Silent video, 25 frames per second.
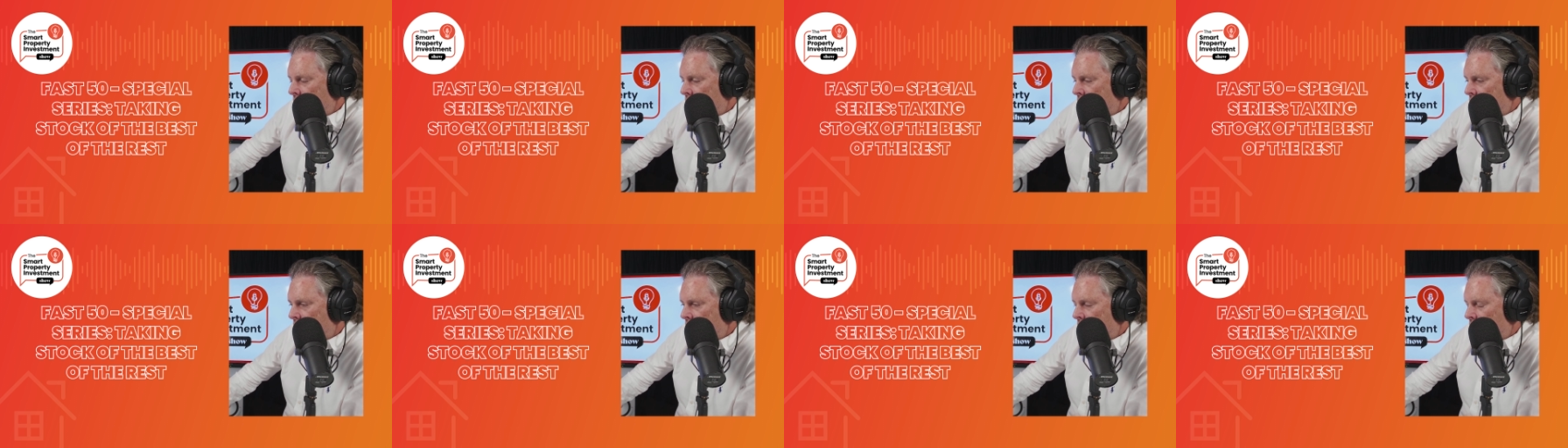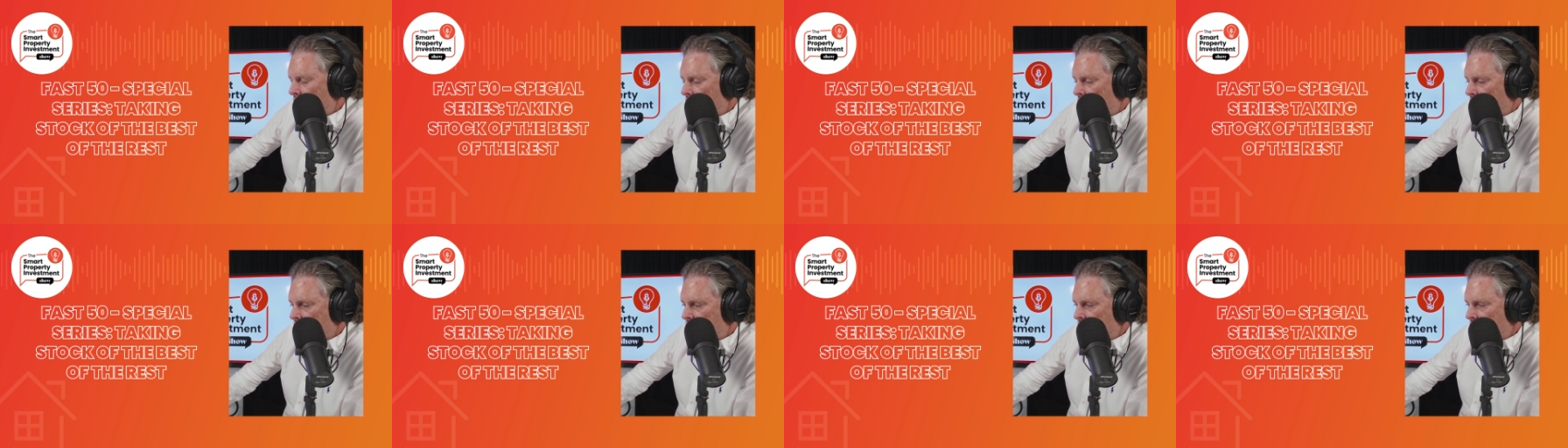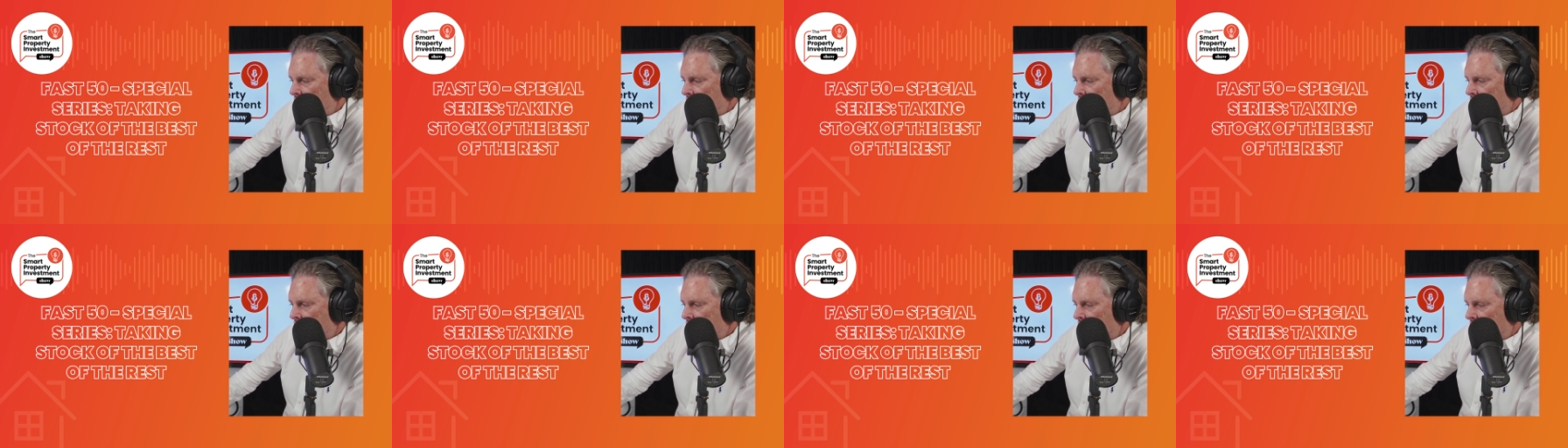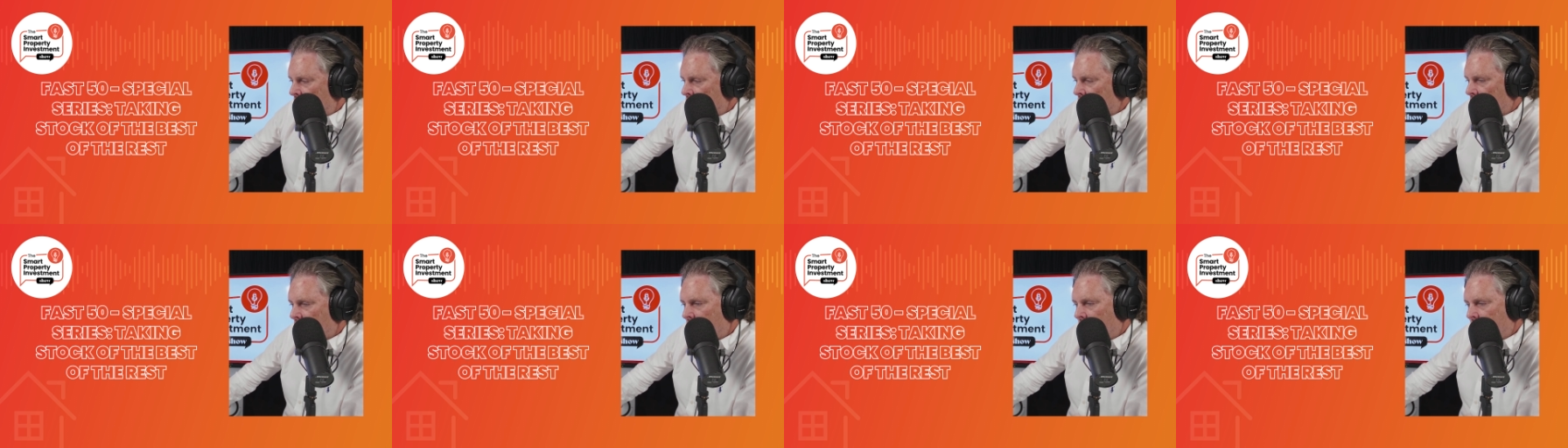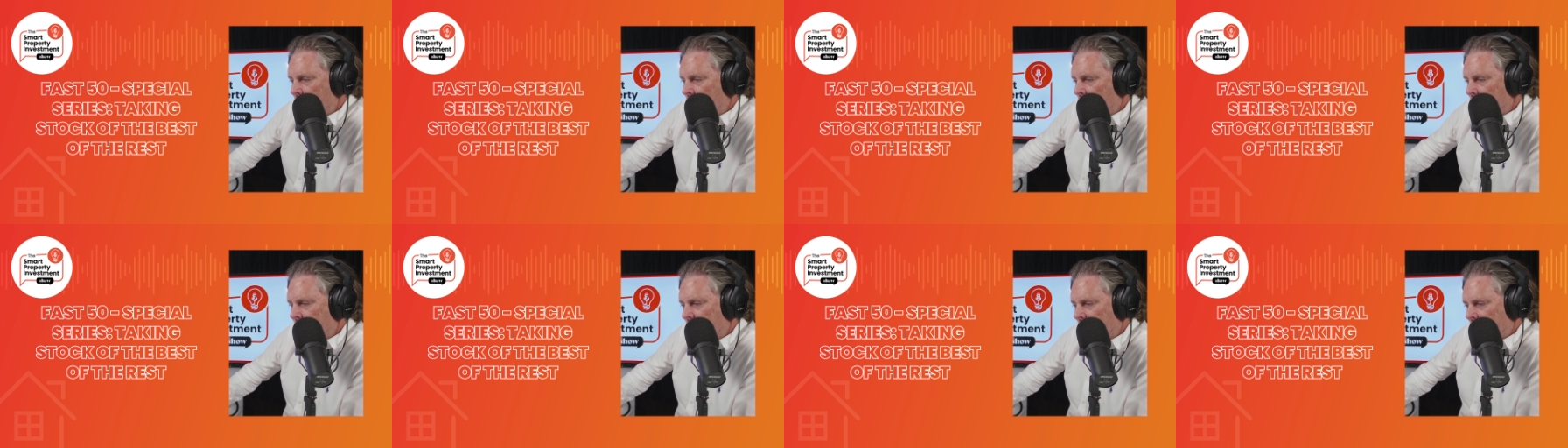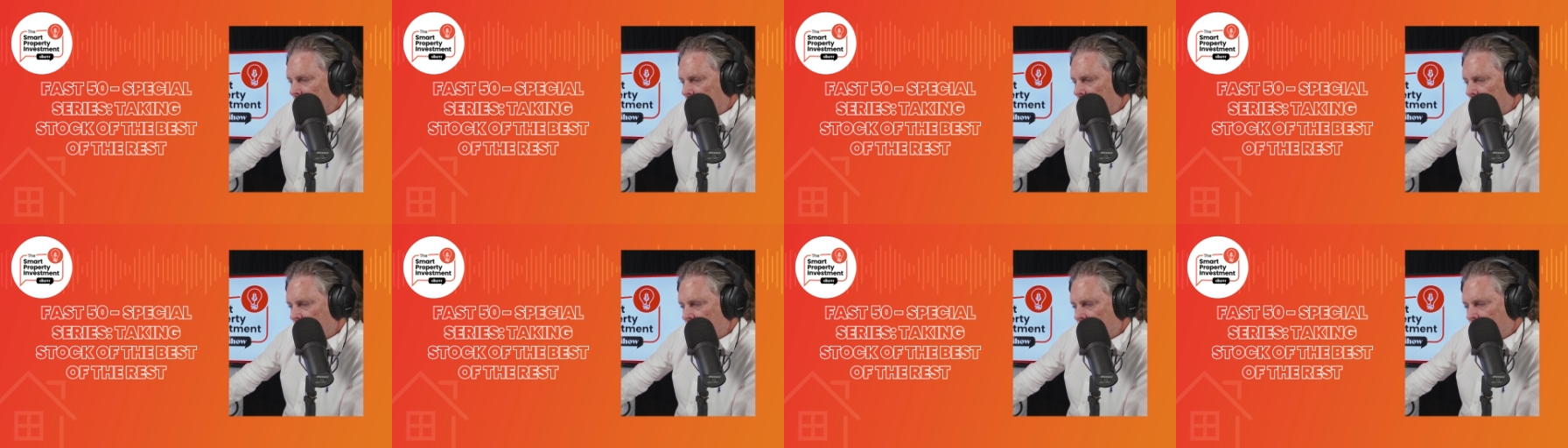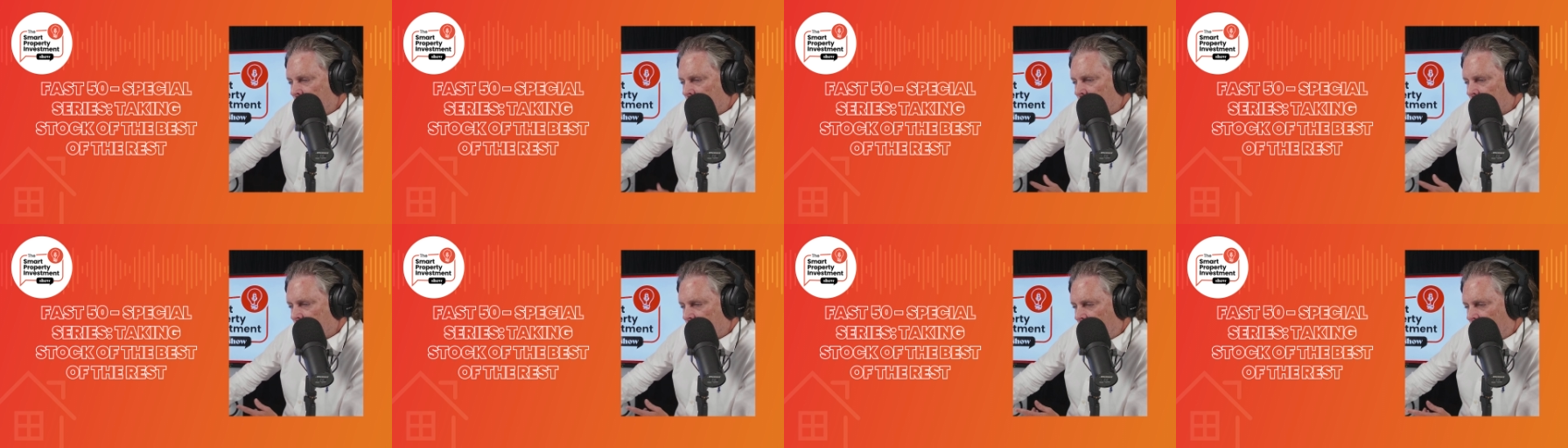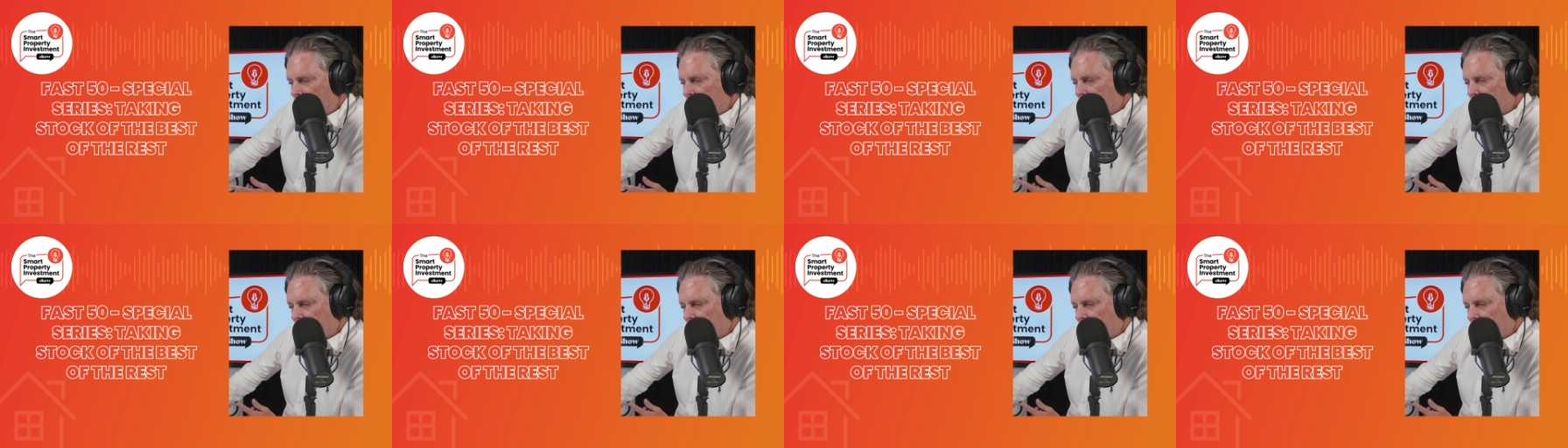uh, of um, how you go about making decisions.